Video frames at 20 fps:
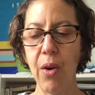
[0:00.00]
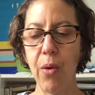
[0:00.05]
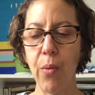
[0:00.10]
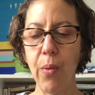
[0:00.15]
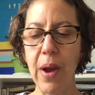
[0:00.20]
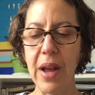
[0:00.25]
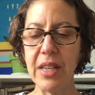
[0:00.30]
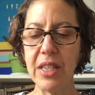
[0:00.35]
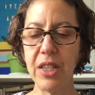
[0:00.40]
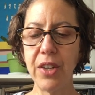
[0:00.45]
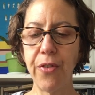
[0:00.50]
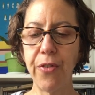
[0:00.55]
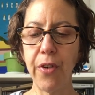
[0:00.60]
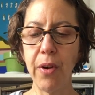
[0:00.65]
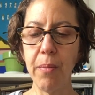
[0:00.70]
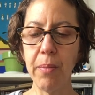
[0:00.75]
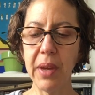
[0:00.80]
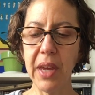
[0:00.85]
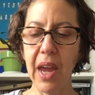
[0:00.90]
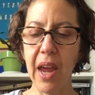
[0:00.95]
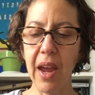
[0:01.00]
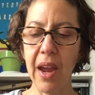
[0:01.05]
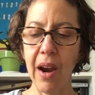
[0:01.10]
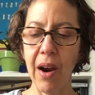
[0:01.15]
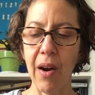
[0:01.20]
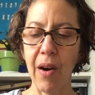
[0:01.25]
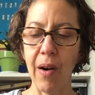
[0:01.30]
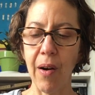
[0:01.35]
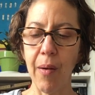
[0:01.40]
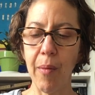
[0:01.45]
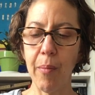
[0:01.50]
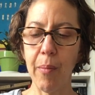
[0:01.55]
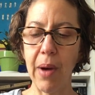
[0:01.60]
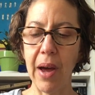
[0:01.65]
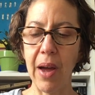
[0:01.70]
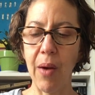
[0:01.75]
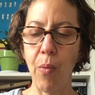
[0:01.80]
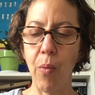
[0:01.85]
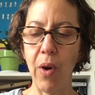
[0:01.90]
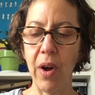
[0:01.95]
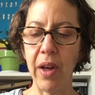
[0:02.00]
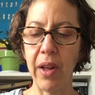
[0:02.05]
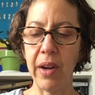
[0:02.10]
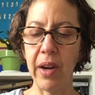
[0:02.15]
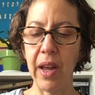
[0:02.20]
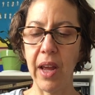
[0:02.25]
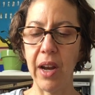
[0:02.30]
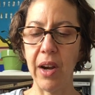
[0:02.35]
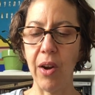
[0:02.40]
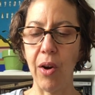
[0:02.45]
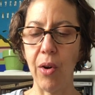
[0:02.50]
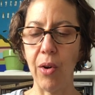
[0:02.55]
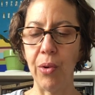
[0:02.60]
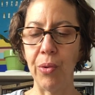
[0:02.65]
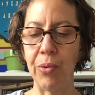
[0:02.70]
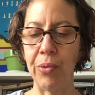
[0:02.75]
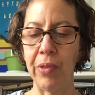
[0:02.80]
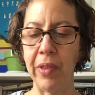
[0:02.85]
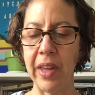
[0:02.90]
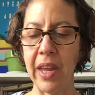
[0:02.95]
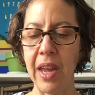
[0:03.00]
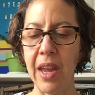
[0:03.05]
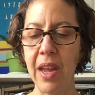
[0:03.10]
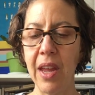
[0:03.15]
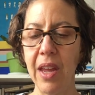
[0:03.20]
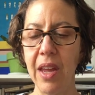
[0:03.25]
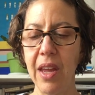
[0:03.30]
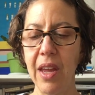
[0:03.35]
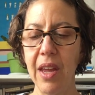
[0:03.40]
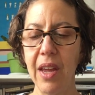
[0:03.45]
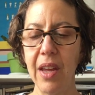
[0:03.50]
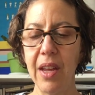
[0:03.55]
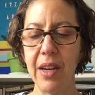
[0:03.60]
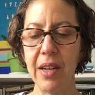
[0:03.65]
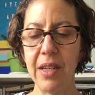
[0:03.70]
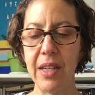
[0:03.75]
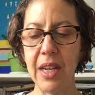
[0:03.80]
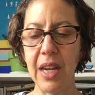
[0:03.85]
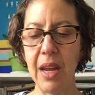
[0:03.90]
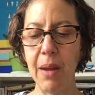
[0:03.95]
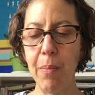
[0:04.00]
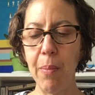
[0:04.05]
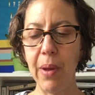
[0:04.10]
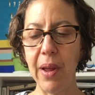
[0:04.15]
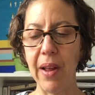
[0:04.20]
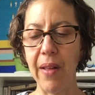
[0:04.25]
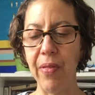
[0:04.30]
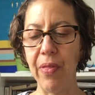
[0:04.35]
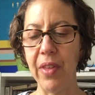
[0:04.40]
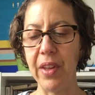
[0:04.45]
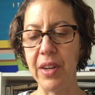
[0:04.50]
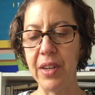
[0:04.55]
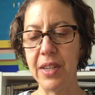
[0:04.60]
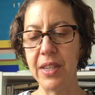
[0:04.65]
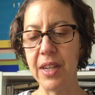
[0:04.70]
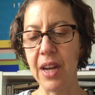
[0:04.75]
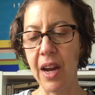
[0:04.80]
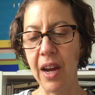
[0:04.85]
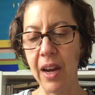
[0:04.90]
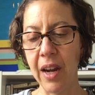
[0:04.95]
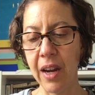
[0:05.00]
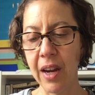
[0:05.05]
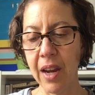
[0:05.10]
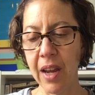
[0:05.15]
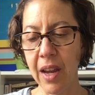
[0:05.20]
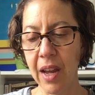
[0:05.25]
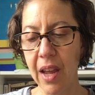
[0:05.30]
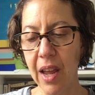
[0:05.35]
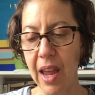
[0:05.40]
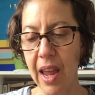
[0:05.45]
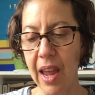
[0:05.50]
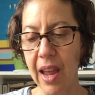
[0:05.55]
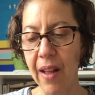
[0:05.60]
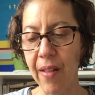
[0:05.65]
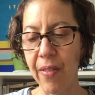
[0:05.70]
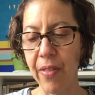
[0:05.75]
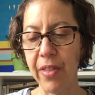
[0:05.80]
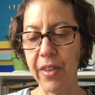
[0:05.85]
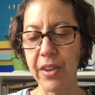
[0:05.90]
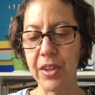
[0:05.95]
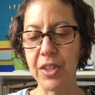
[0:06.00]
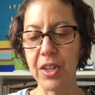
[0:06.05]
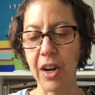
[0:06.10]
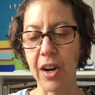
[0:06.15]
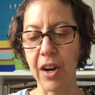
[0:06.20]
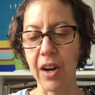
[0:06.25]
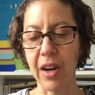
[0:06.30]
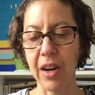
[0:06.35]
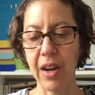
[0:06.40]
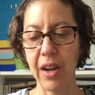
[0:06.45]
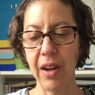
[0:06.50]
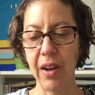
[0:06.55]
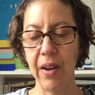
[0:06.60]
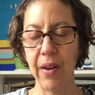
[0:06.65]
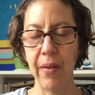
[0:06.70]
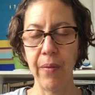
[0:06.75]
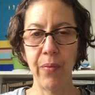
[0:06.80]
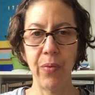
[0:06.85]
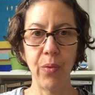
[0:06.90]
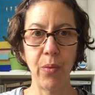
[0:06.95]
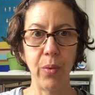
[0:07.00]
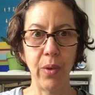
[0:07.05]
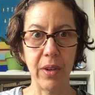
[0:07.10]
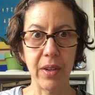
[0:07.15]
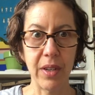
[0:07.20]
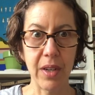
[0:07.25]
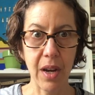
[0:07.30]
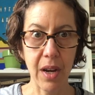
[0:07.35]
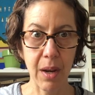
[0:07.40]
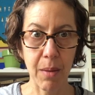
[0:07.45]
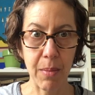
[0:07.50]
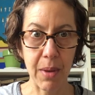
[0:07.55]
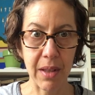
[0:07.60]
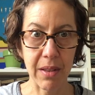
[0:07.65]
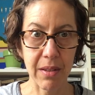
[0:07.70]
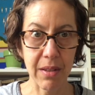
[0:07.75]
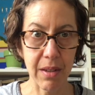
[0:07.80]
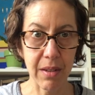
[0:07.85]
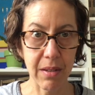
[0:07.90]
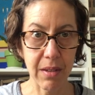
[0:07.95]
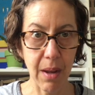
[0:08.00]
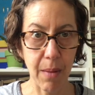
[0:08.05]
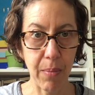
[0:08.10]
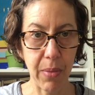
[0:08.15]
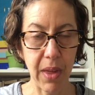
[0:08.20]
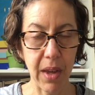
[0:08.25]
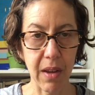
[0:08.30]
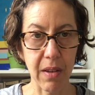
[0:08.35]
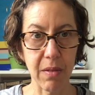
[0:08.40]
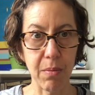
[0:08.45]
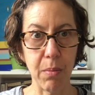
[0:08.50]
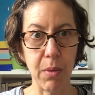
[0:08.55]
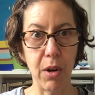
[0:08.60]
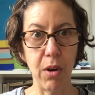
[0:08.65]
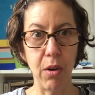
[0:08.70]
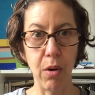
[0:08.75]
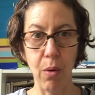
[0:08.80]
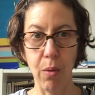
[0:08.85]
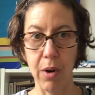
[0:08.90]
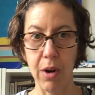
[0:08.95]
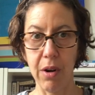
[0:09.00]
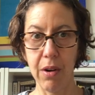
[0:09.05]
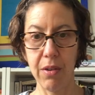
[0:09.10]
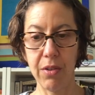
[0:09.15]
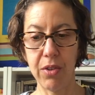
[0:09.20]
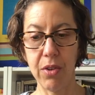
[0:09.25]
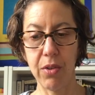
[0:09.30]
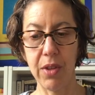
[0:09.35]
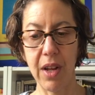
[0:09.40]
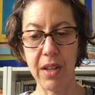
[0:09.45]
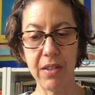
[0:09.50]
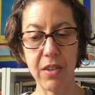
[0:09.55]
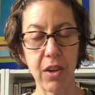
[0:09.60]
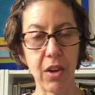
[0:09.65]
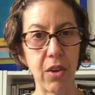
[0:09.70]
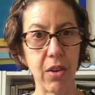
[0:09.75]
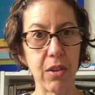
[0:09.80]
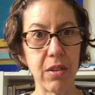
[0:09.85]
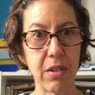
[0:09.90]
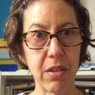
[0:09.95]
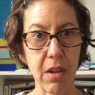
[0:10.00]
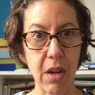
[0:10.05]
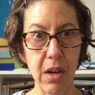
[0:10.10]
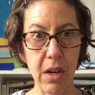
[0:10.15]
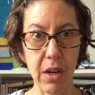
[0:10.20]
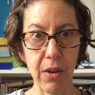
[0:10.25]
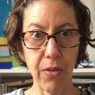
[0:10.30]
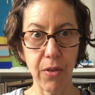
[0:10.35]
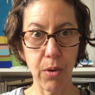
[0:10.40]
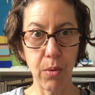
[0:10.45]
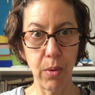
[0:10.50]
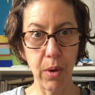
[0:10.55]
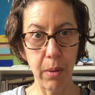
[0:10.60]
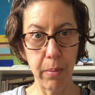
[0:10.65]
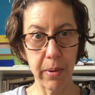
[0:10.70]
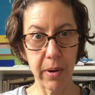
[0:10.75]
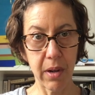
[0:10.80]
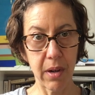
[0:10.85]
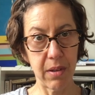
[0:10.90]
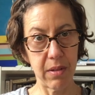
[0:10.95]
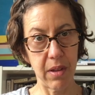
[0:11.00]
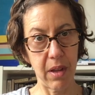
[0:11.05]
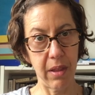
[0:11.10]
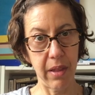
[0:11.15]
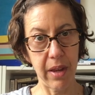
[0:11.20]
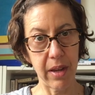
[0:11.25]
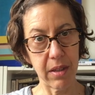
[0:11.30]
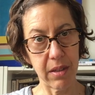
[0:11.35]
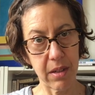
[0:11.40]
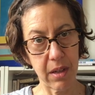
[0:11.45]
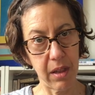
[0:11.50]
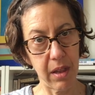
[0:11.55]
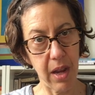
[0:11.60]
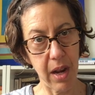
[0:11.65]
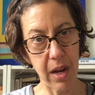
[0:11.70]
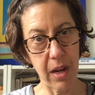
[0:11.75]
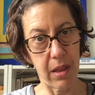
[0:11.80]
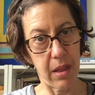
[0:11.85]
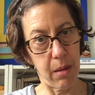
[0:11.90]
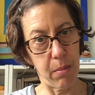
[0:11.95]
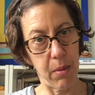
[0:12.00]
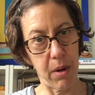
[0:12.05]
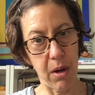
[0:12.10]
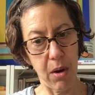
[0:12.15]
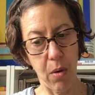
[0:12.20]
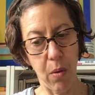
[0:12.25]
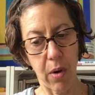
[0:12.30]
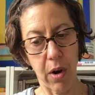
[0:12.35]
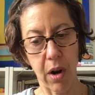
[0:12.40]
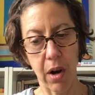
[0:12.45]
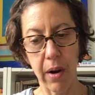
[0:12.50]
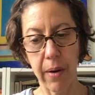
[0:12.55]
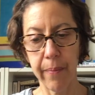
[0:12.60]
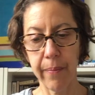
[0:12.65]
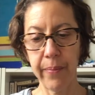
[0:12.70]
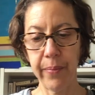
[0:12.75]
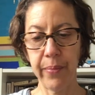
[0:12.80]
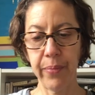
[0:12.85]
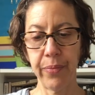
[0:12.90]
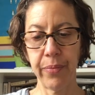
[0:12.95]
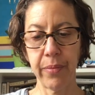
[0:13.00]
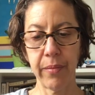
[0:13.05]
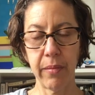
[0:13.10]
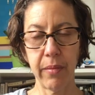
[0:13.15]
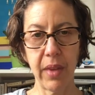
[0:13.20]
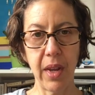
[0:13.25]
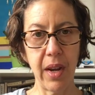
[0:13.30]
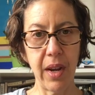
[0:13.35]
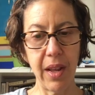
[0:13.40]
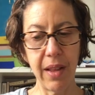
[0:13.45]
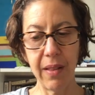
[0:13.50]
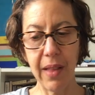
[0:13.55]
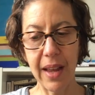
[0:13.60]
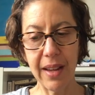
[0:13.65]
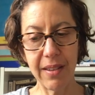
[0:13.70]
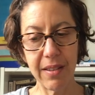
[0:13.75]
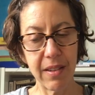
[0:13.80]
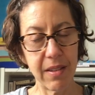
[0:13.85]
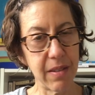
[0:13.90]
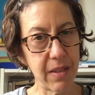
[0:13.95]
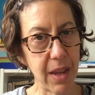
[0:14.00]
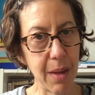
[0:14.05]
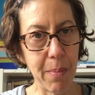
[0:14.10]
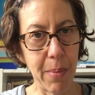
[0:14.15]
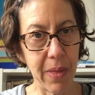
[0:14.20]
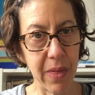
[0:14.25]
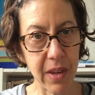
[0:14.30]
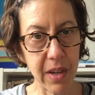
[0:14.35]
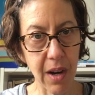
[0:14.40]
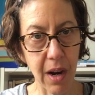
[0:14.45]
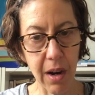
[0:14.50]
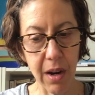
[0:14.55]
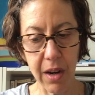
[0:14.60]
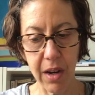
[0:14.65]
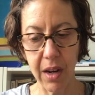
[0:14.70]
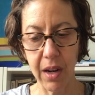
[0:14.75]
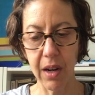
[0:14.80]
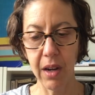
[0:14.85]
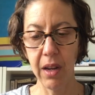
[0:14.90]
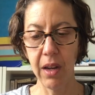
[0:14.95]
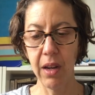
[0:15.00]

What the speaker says: Rest from care, my one and only, deep in the dung and the dark. Well, dung means the same thing as manure, so that's a good song for Wilbur because he likes to lie in the manure and he likes to sleep in the dark.